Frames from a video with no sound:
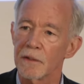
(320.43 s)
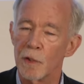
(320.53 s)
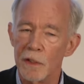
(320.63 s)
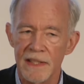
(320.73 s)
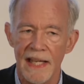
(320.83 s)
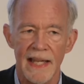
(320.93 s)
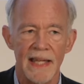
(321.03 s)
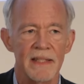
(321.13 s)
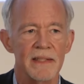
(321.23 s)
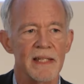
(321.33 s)
could
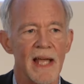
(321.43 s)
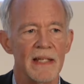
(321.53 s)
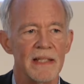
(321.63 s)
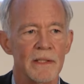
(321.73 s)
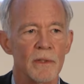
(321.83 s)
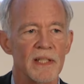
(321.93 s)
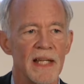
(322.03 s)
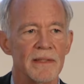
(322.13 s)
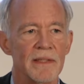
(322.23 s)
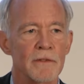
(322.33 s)
end, and it could
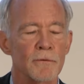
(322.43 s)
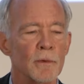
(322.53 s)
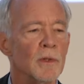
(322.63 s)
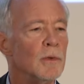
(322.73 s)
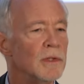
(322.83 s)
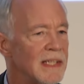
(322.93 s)
end through